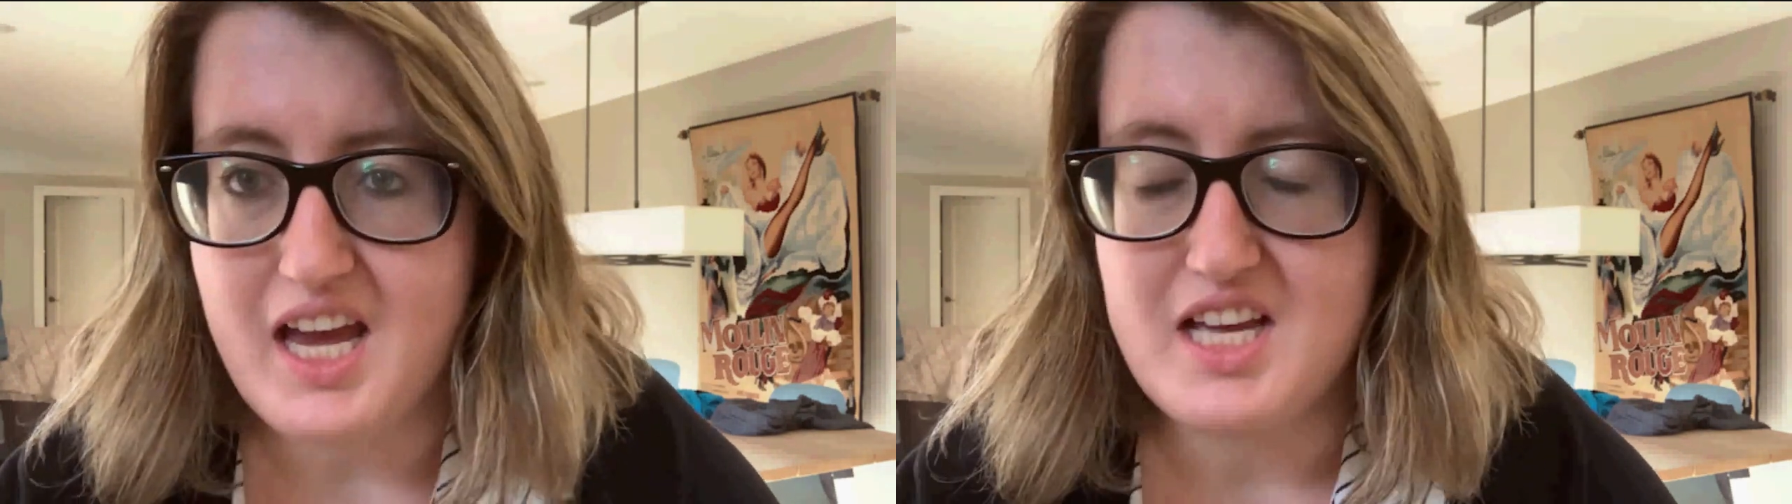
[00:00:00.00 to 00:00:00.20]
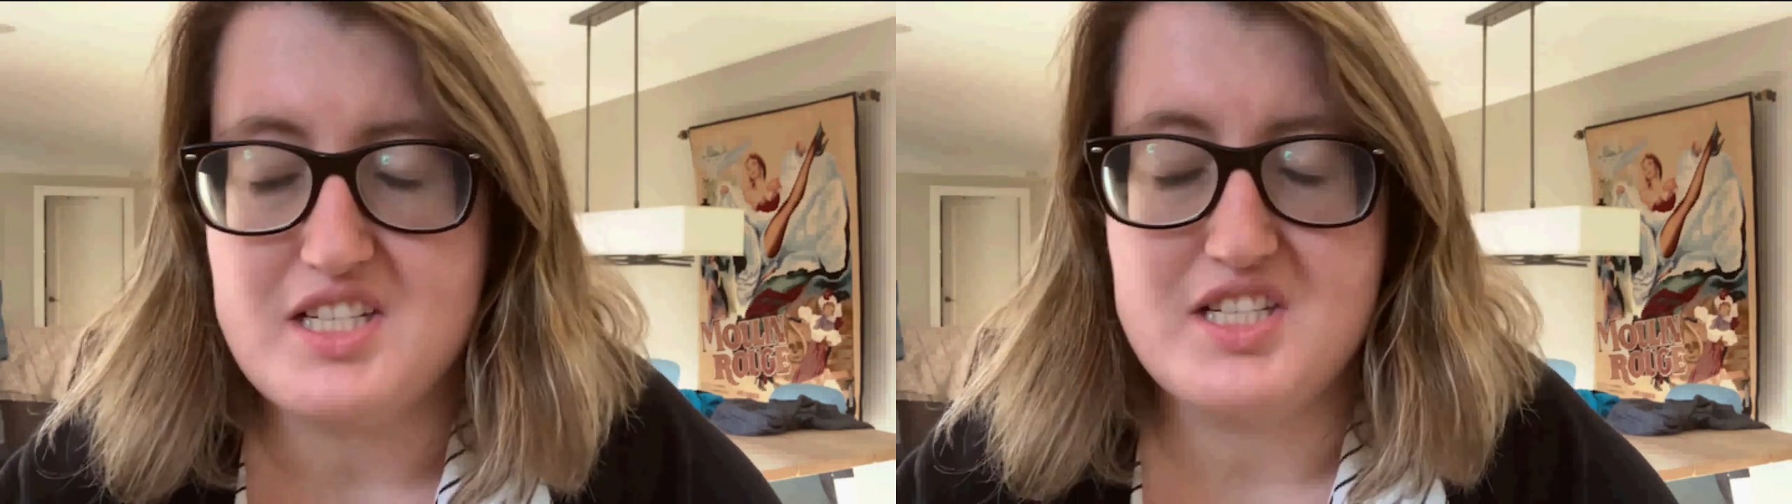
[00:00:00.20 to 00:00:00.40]

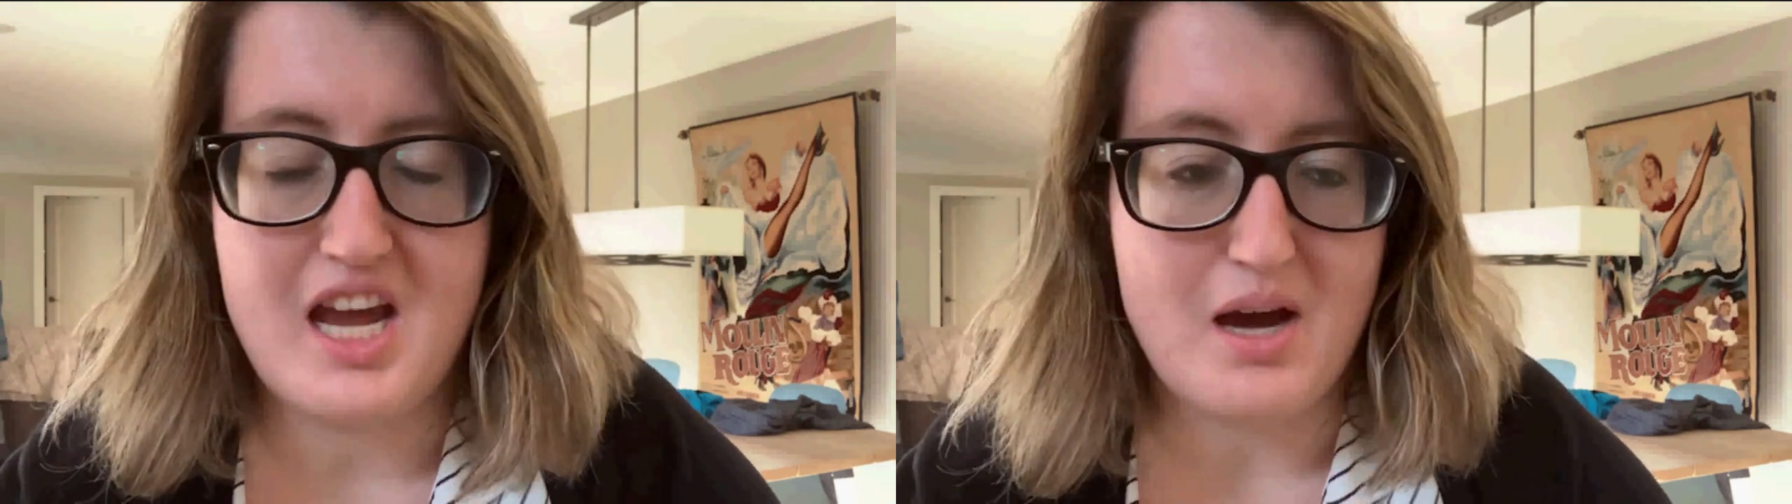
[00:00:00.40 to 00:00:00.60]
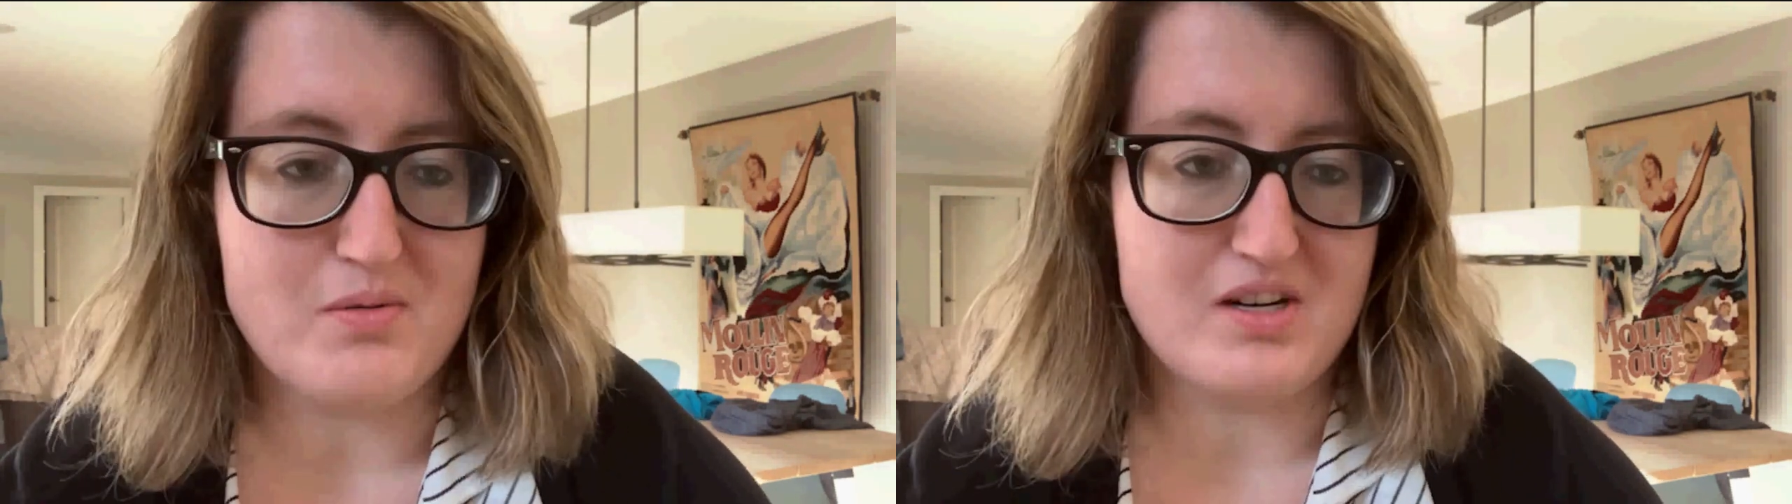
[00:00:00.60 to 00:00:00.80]

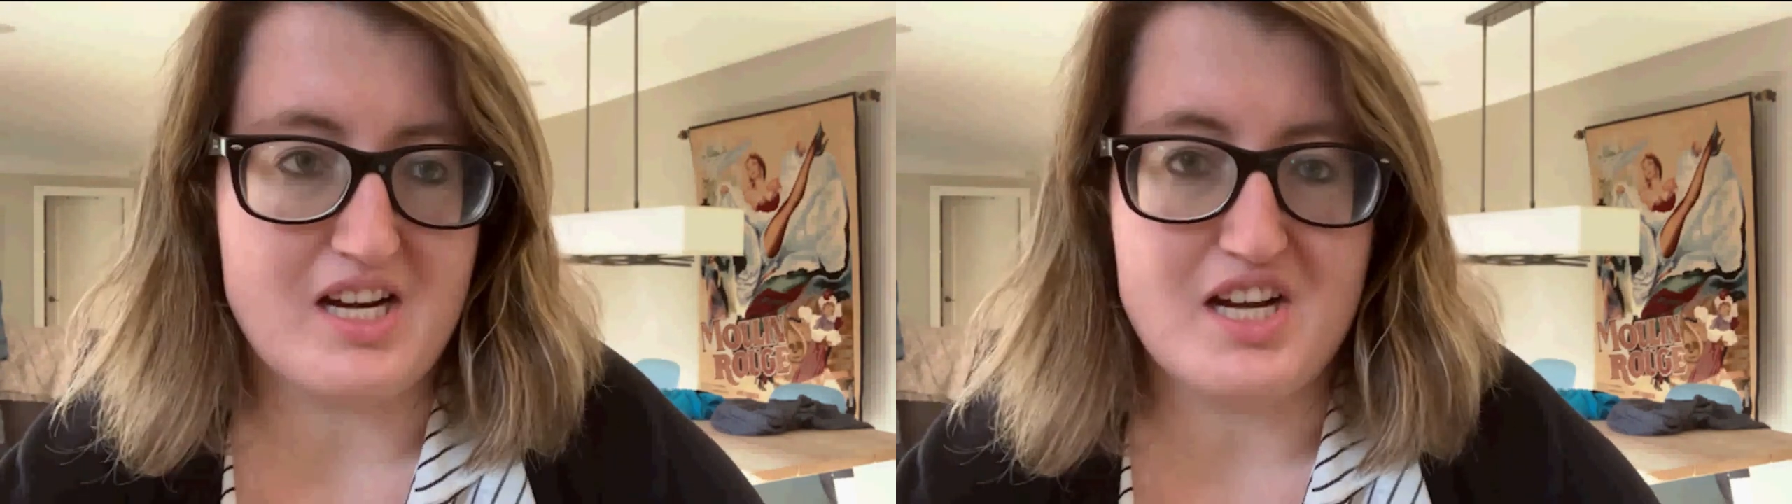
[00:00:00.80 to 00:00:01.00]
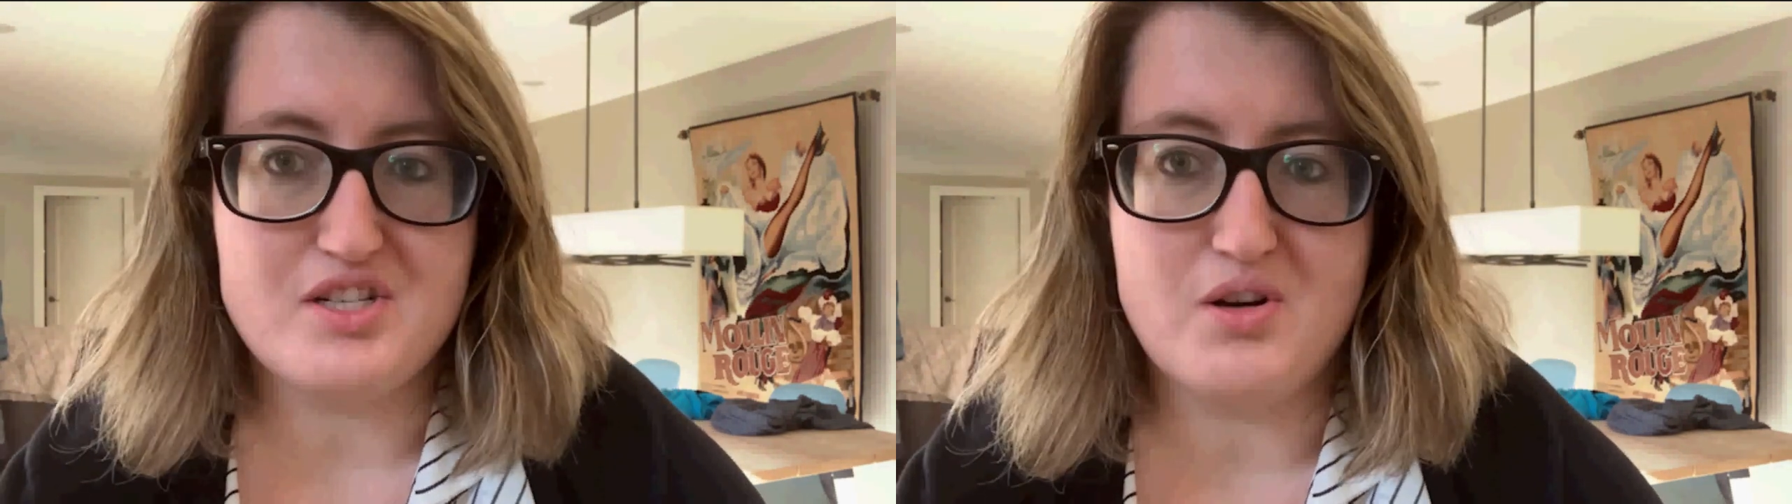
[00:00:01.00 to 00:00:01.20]
And how
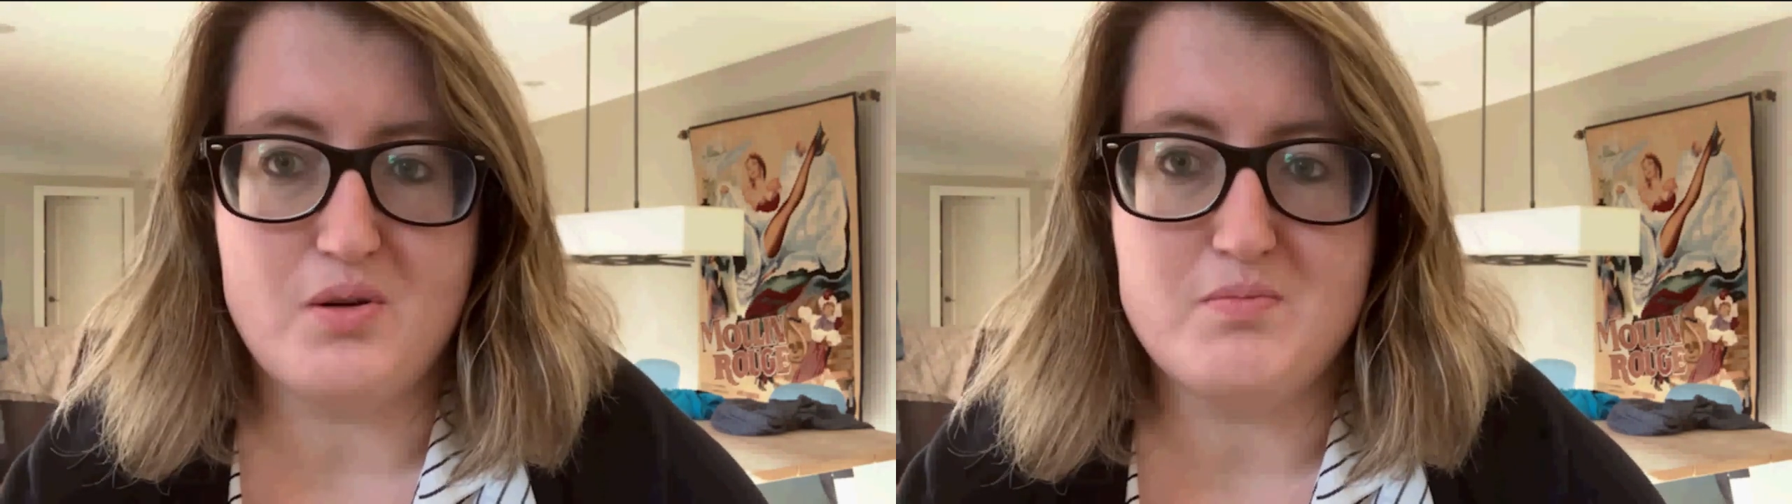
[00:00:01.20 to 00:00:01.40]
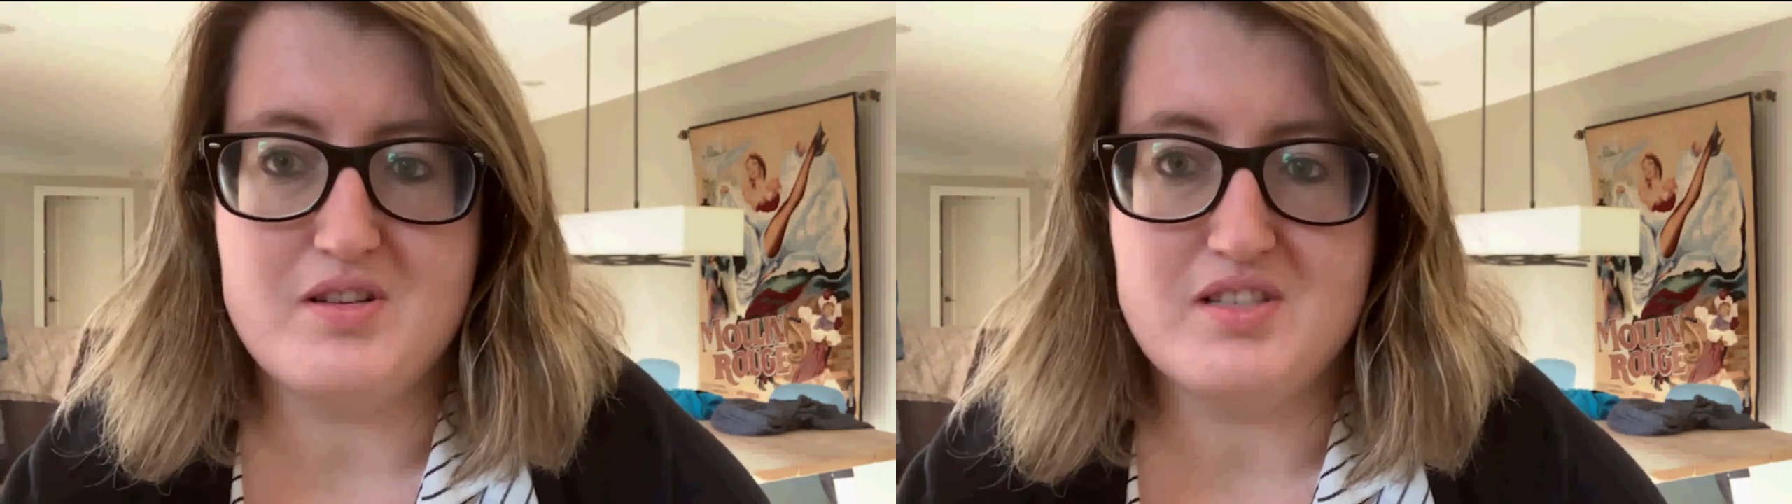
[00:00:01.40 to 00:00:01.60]
are national